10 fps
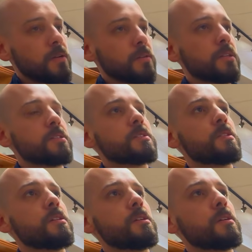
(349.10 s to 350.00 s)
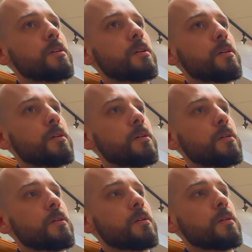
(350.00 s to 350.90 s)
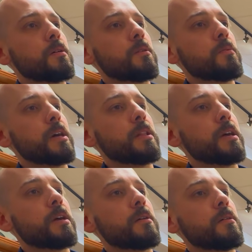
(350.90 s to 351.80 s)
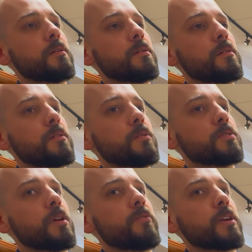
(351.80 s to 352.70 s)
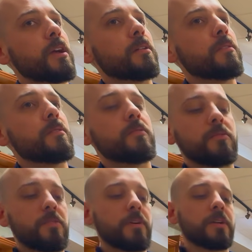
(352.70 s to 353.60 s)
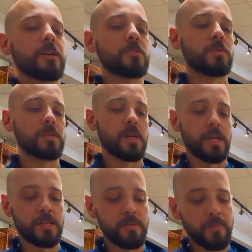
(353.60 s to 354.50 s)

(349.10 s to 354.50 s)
Let's see, right there, goes off again. Very nice reset.